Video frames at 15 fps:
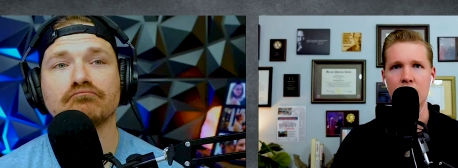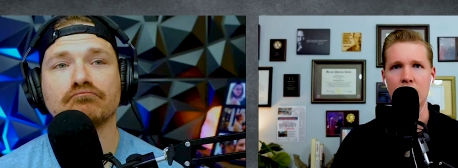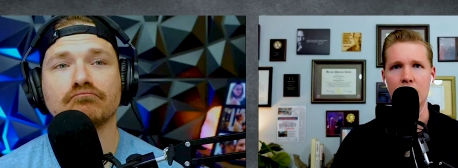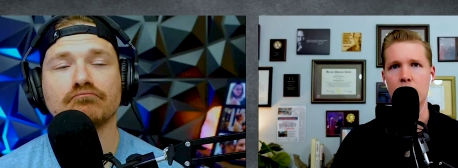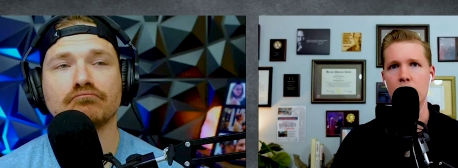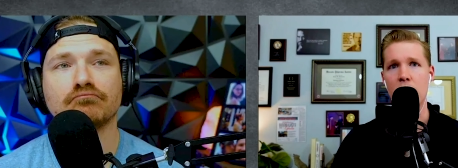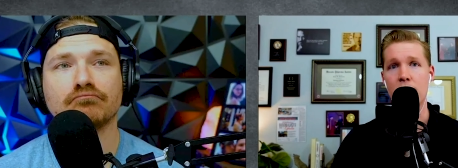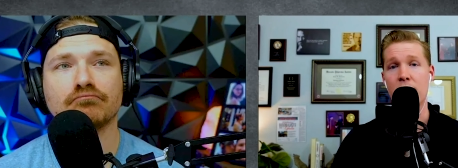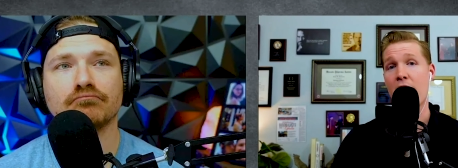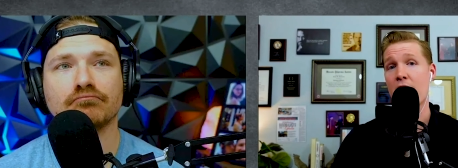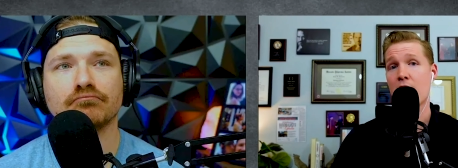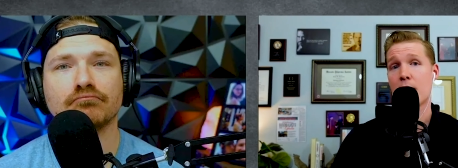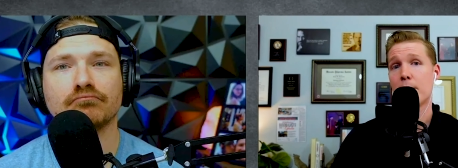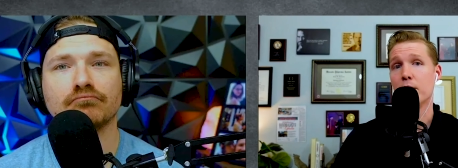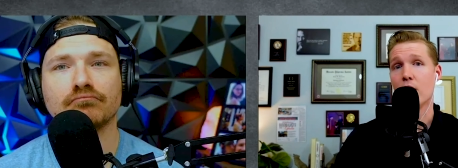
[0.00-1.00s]
Speaker 1: Like, if
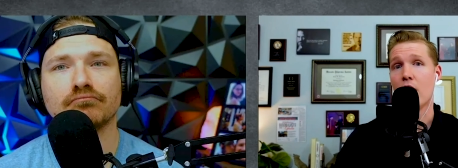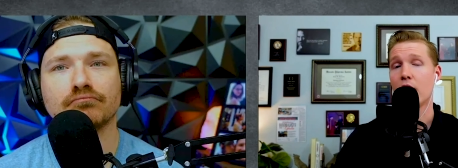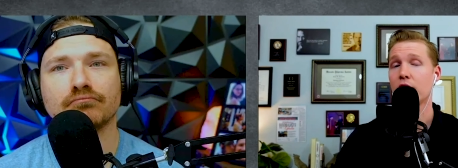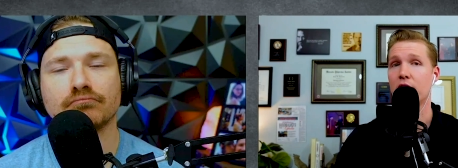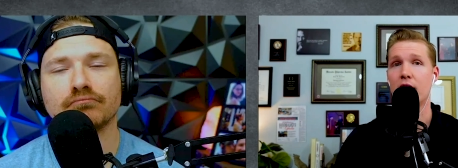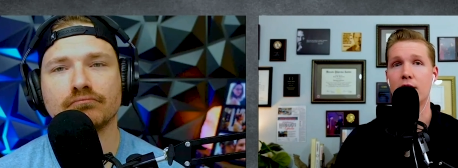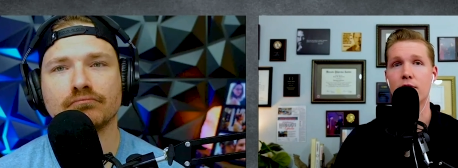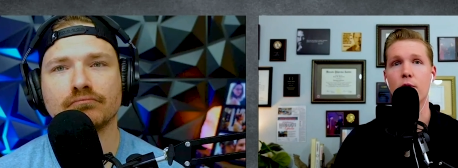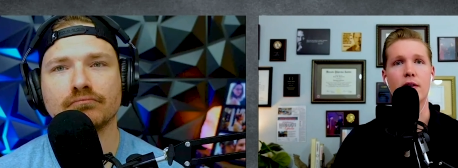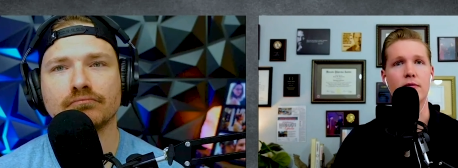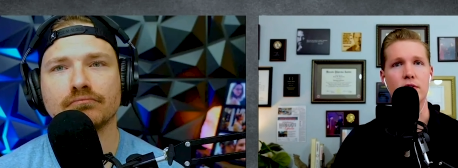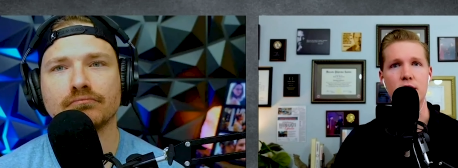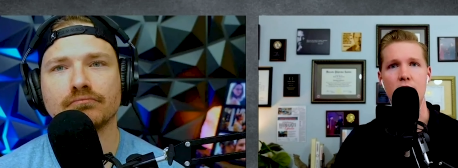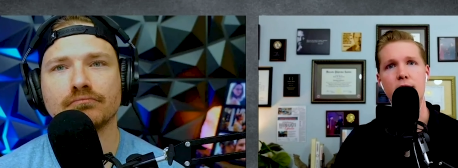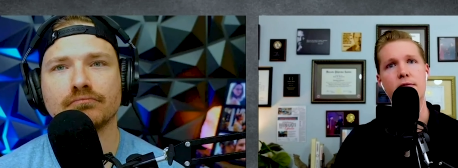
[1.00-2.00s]
I had a blog that I
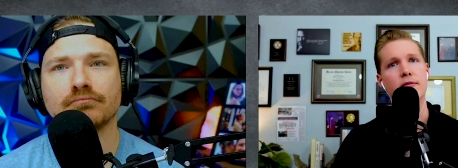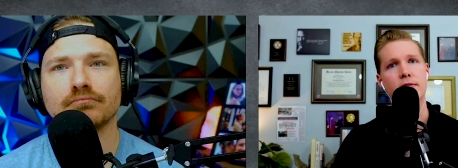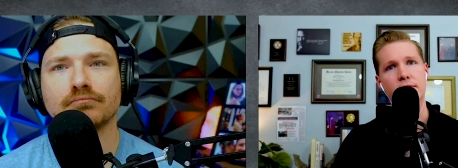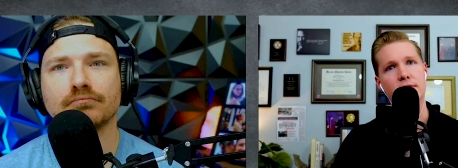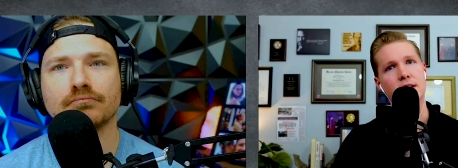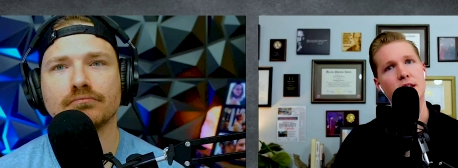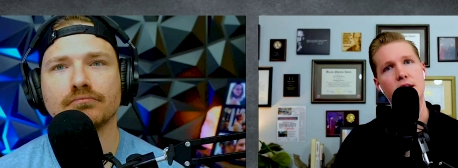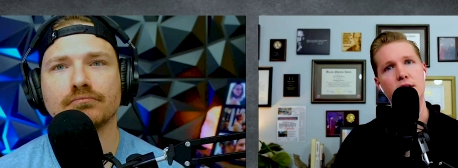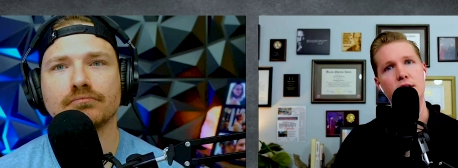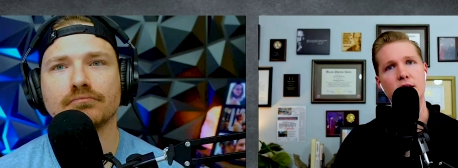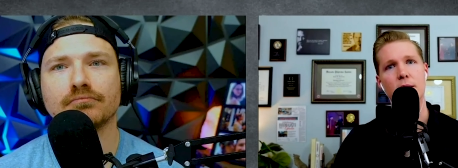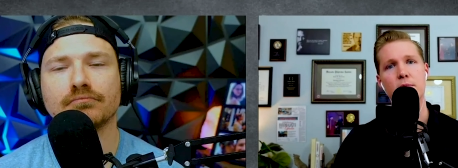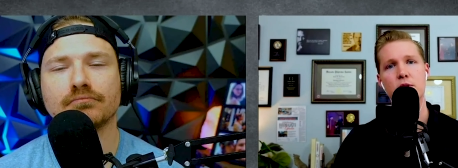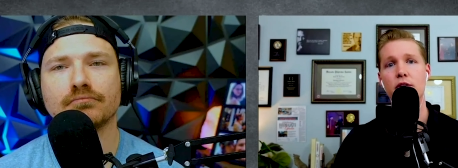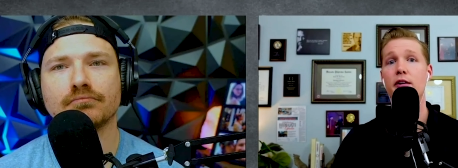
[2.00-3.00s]
wrote every day for fifteen
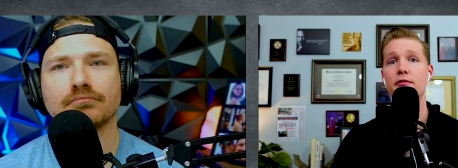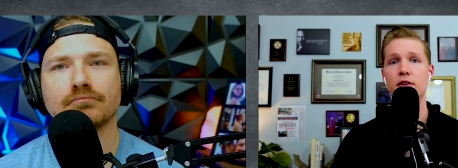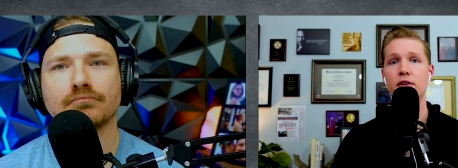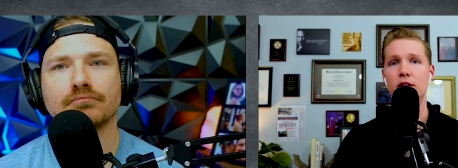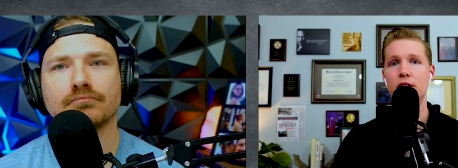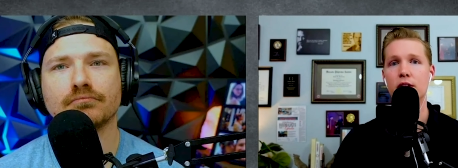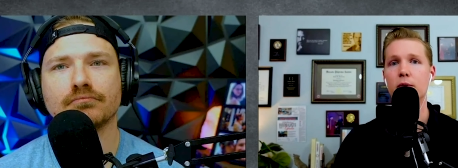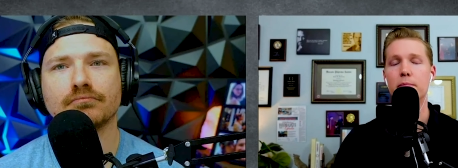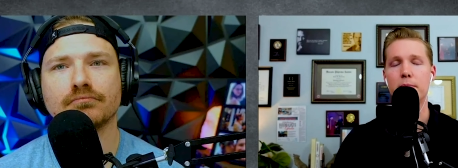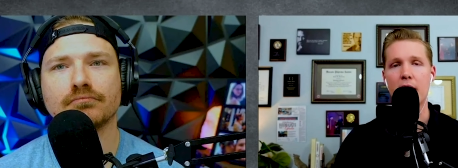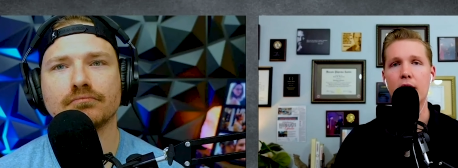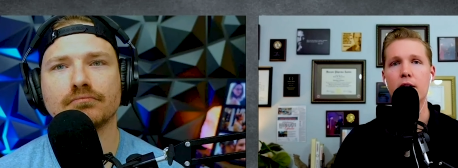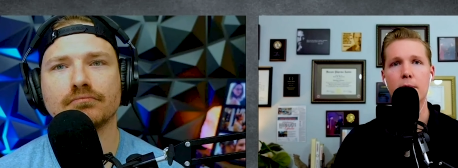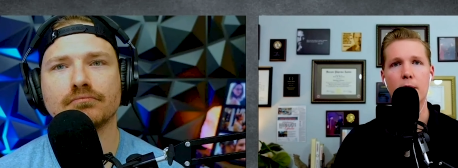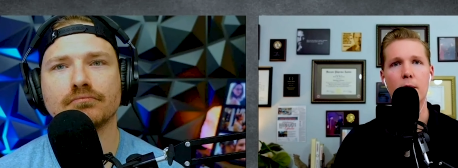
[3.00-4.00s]
years, I'm sure I'd feel a little
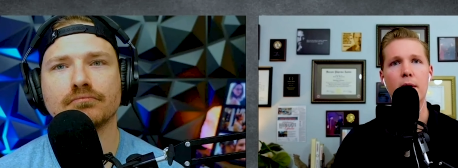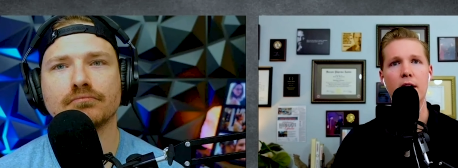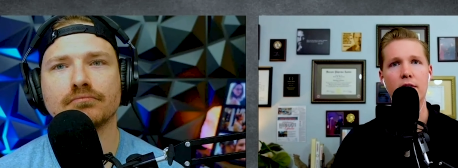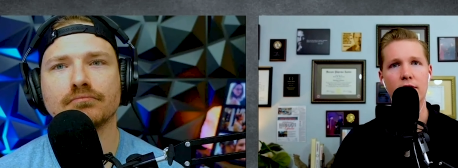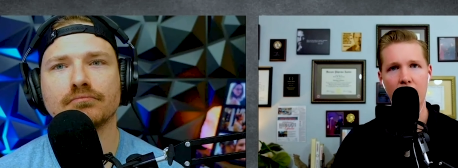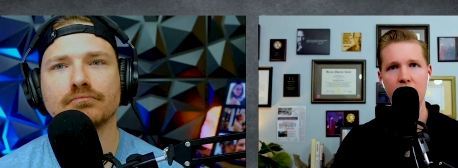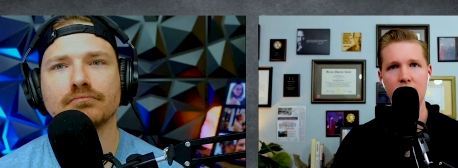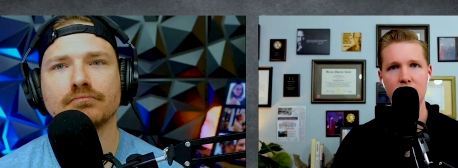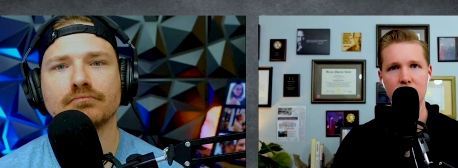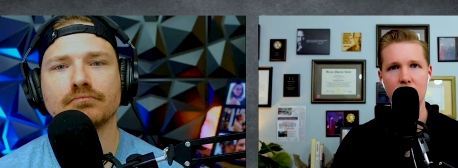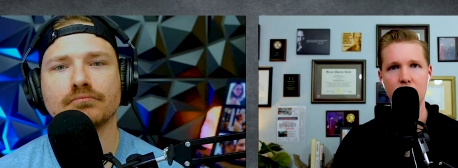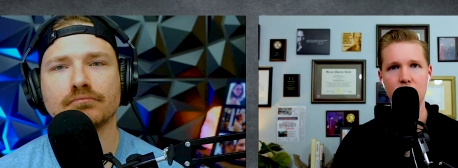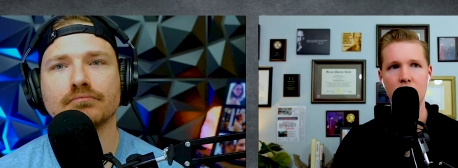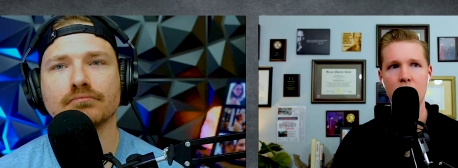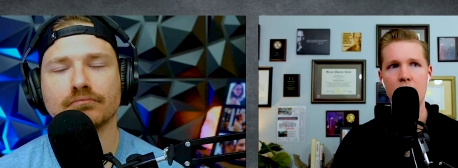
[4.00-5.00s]
better about my writing
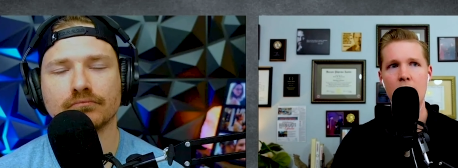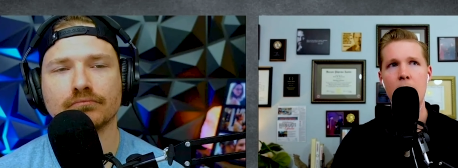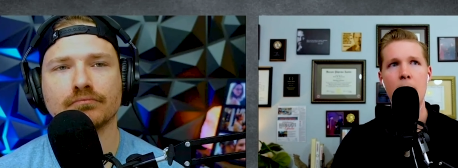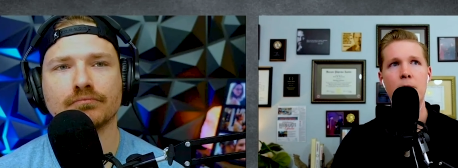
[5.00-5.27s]
skills.